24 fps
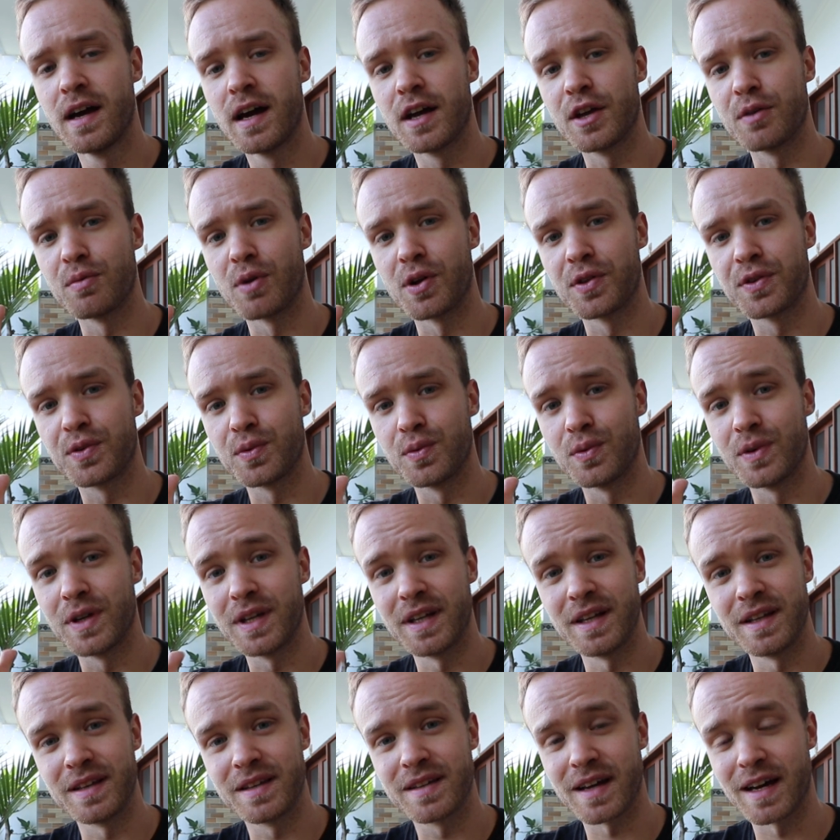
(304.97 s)
You want to
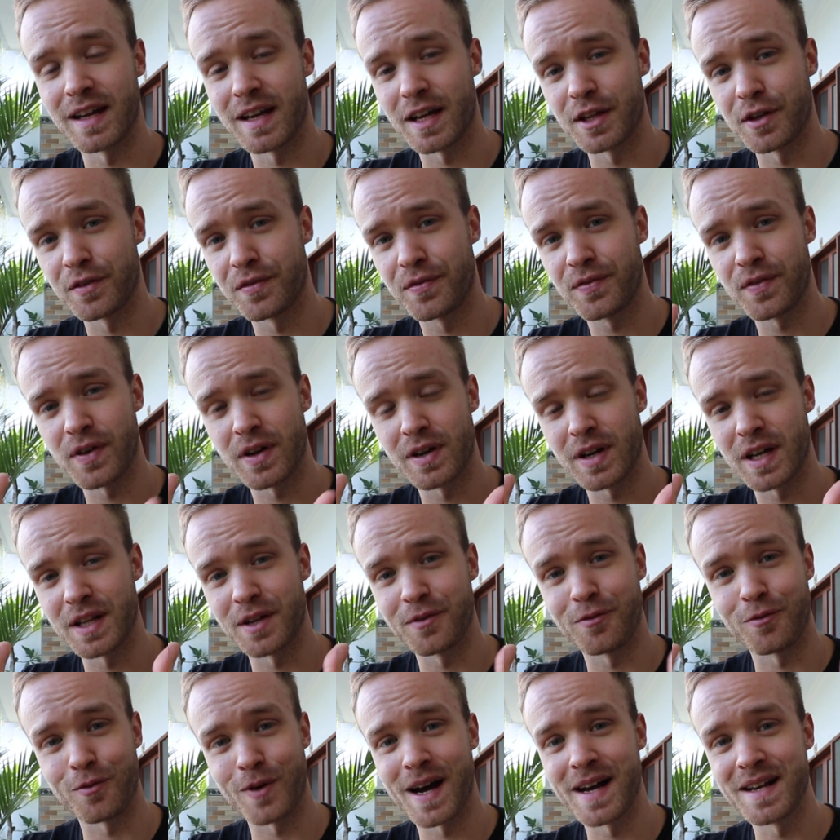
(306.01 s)
eat a lot
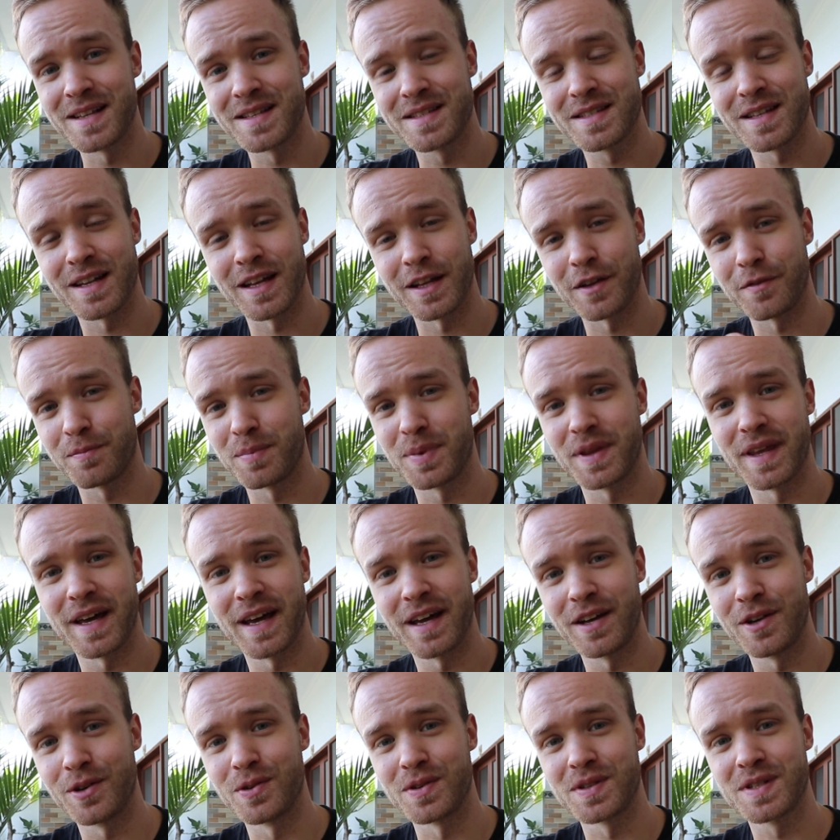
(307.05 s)
of rice, a lot of
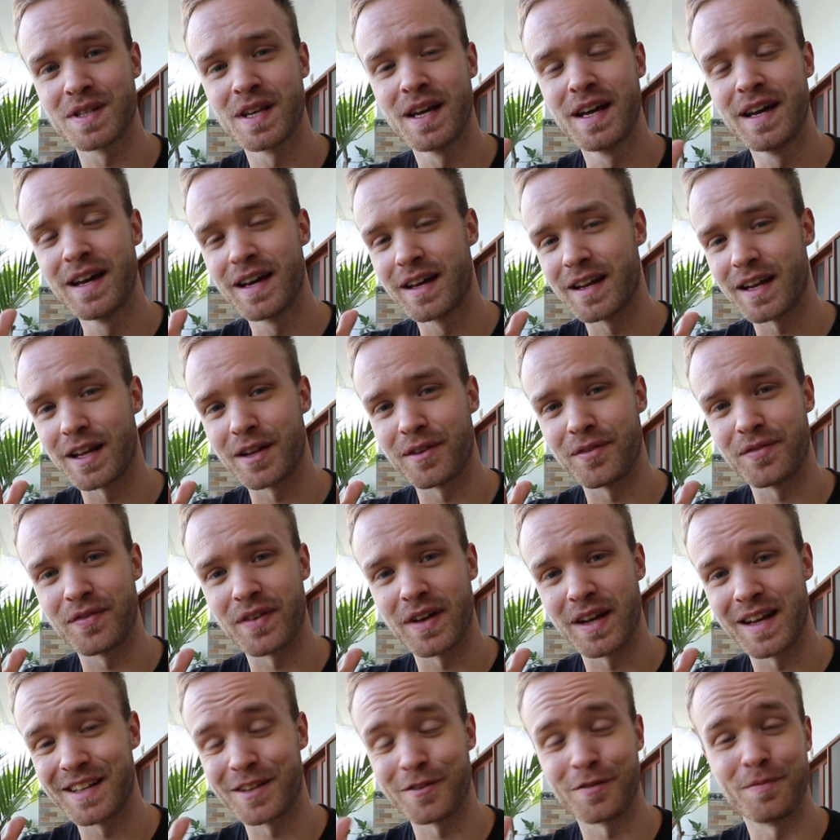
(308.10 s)
potatoes, a
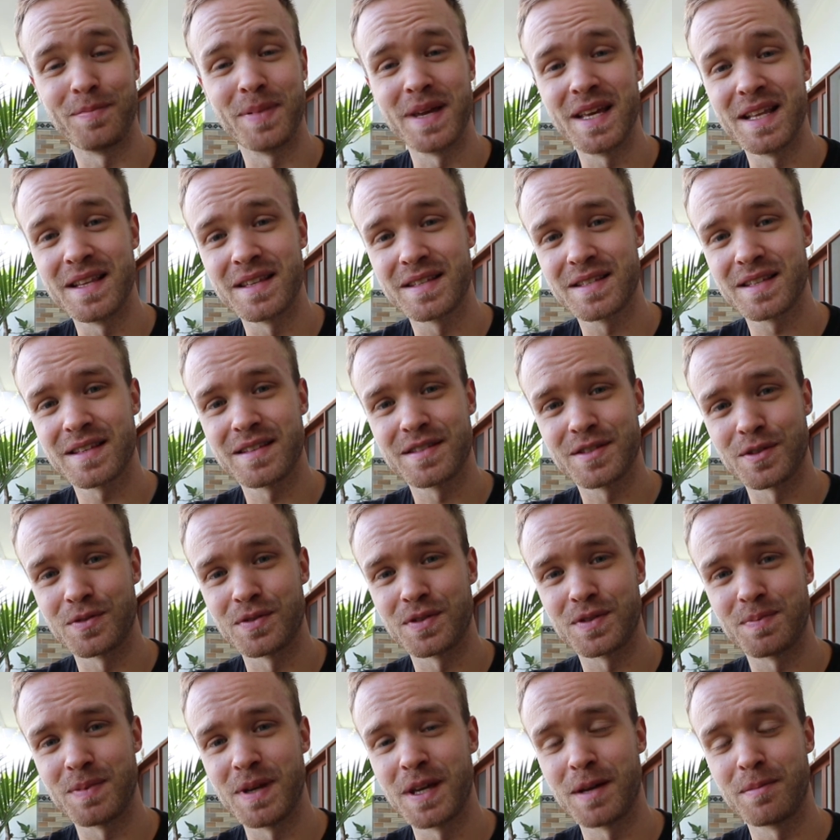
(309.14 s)
lot of beans, so to
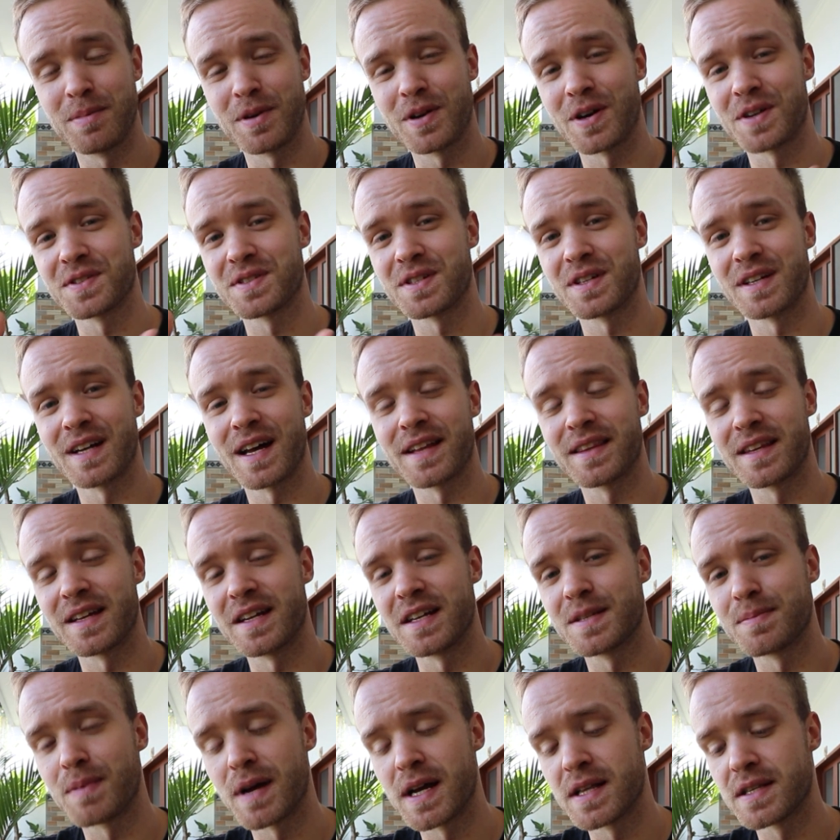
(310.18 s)
speak, because they're not that
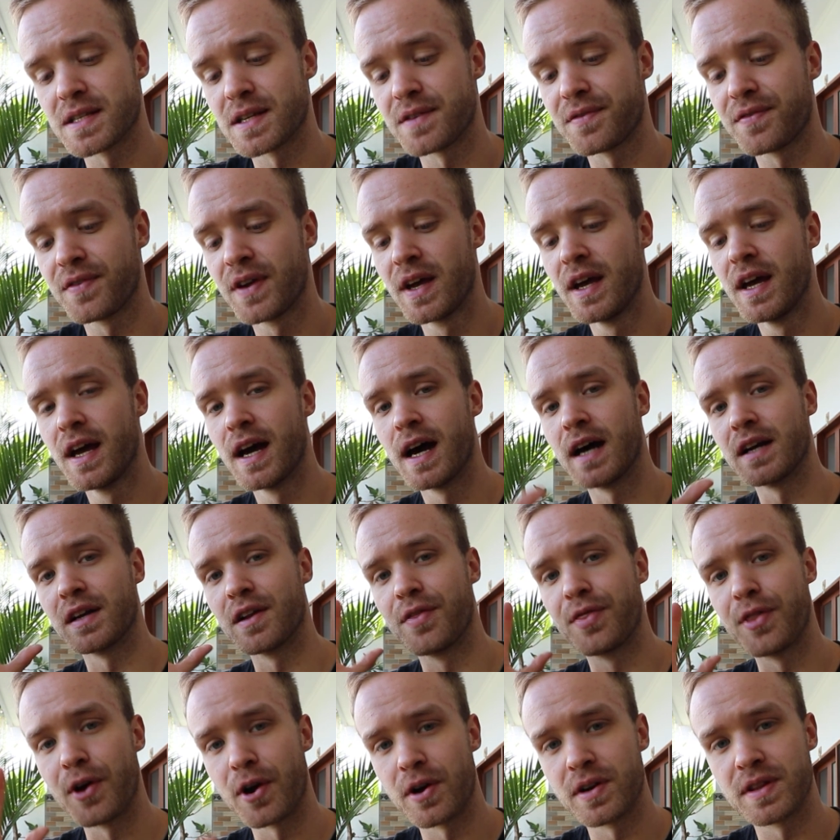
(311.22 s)
expensive. And the
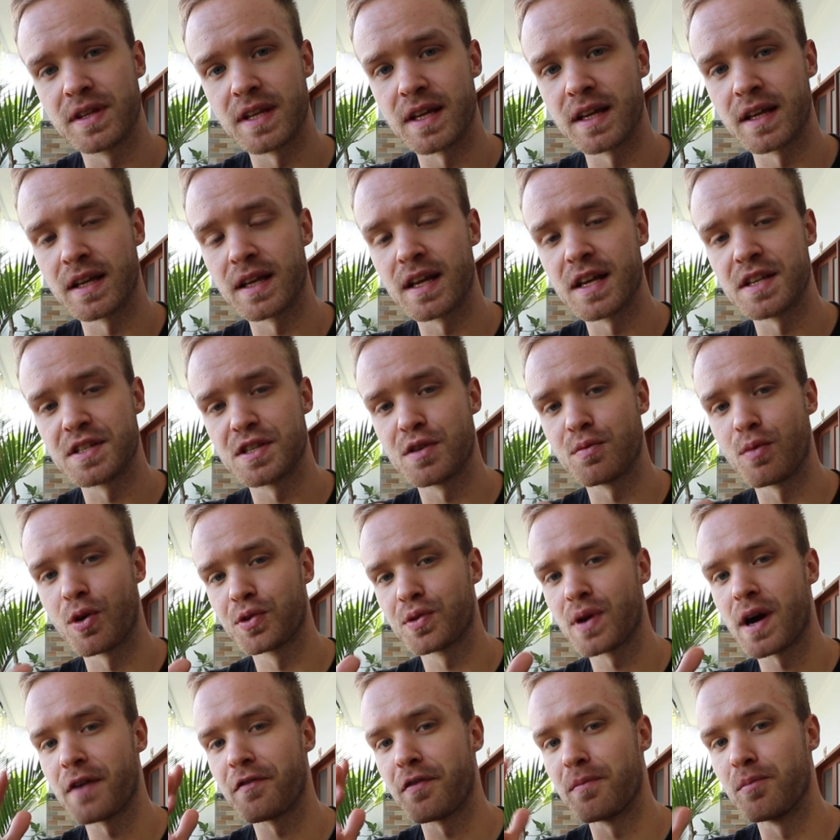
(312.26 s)
third thing is you want
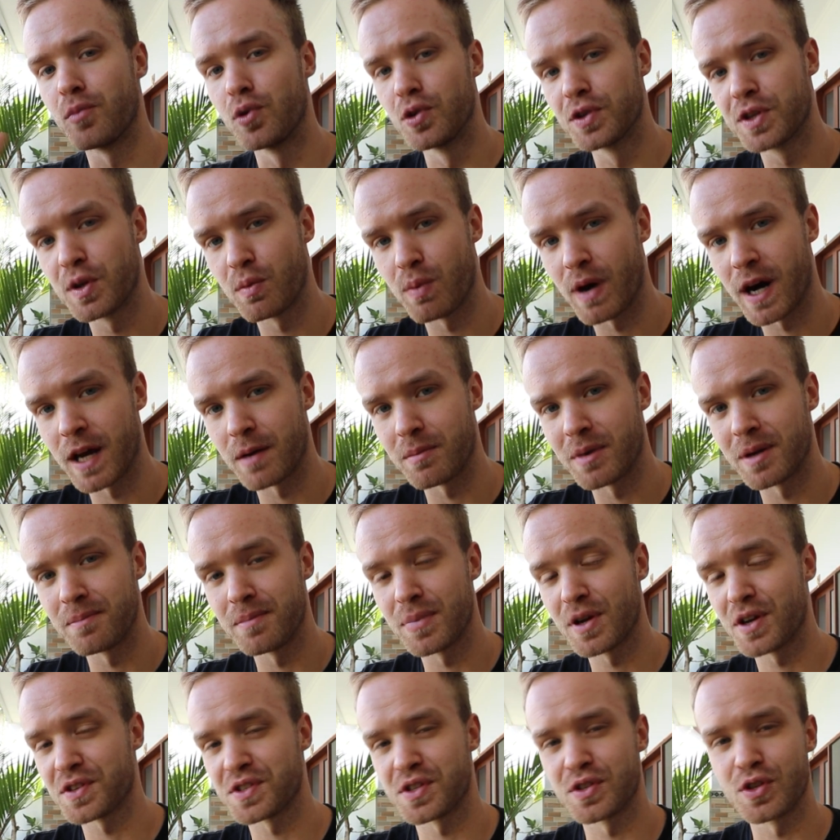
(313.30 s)
to have a multivitamin
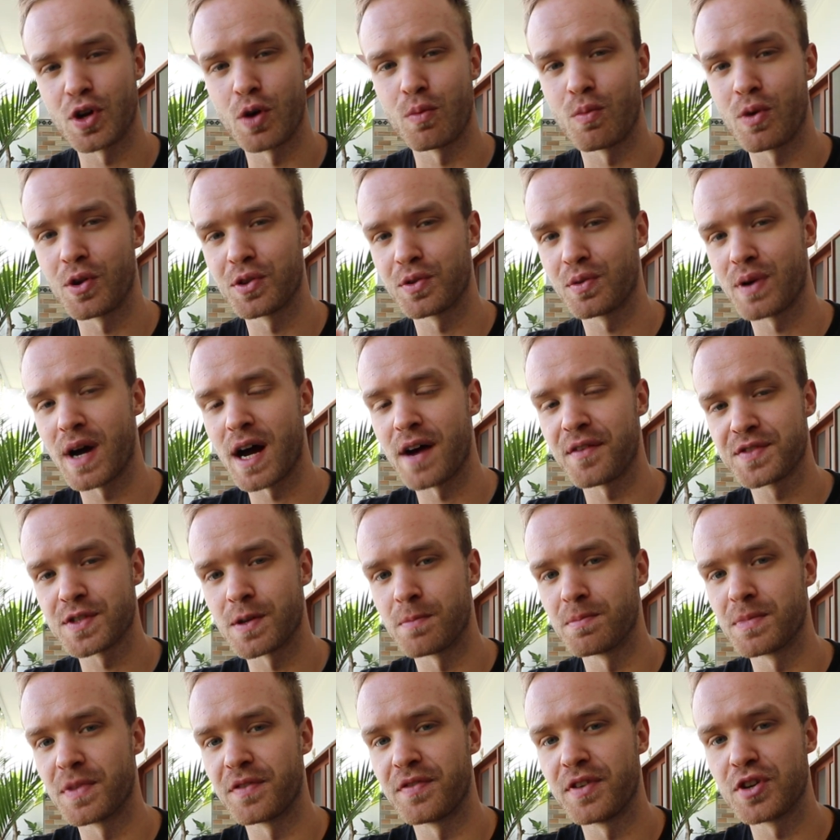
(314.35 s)
because you don't want to have
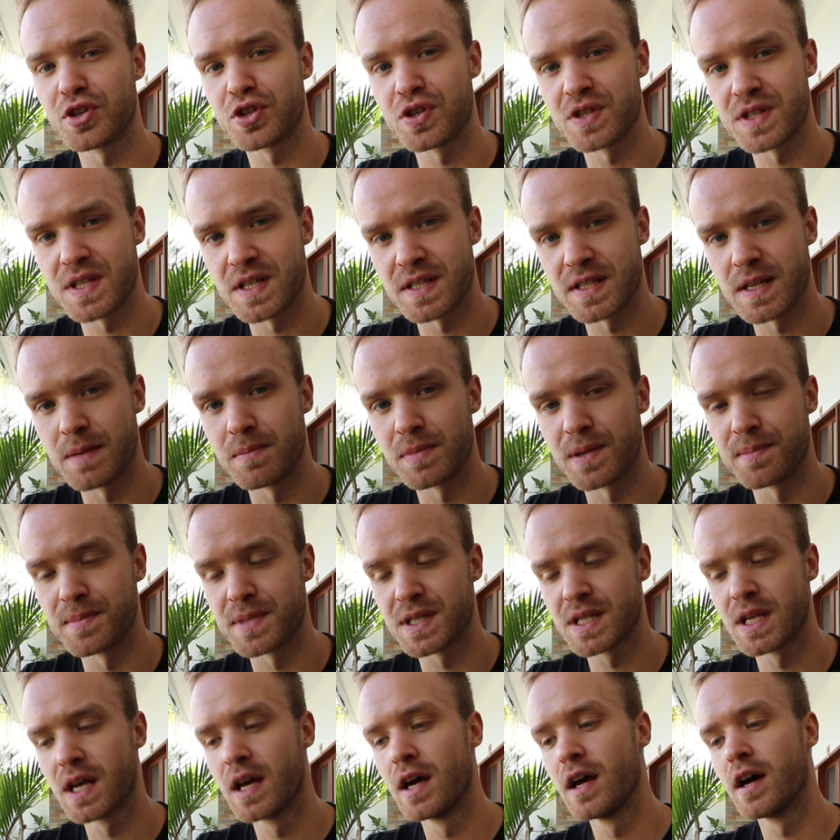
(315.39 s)
some deficiency
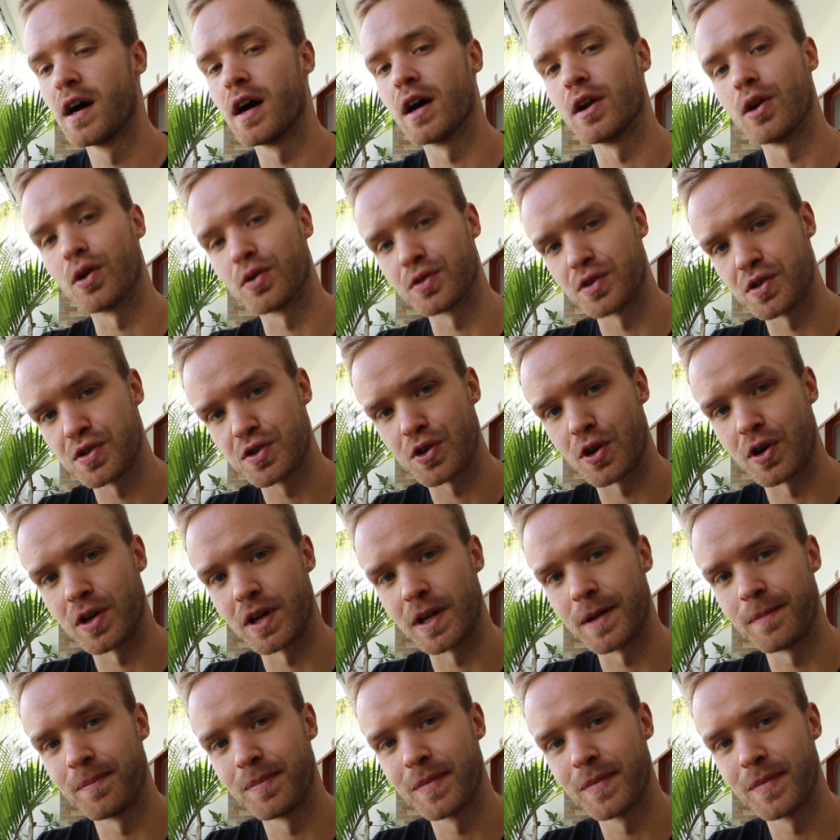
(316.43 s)
symptoms along this journey.